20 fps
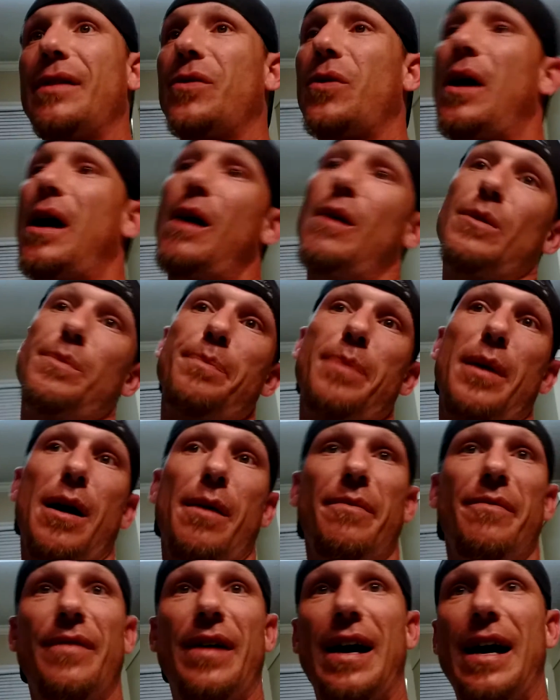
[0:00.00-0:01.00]
so I was
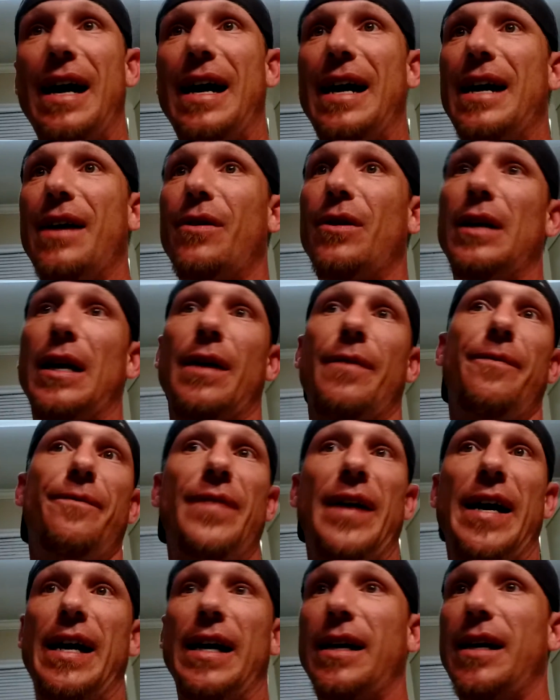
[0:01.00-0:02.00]
popping Viagra like a
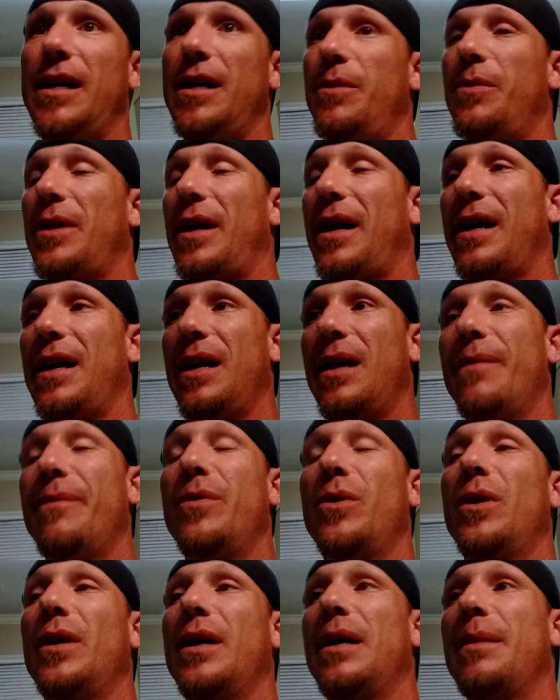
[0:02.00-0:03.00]
fat kid with a
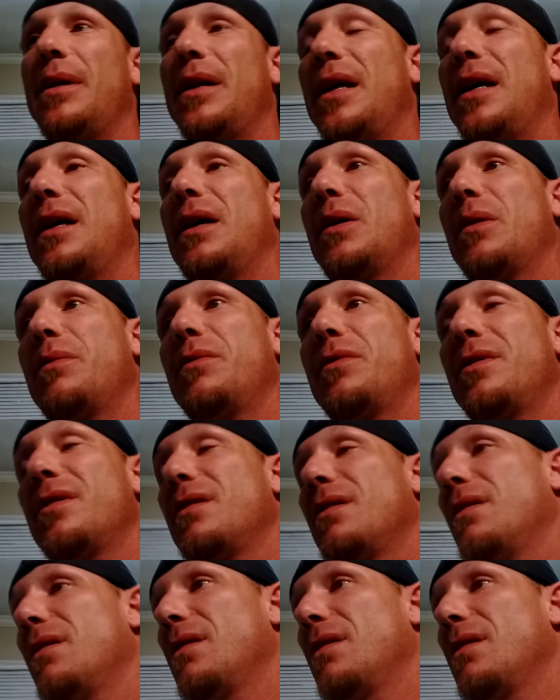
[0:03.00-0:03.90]
handful of M&Ms.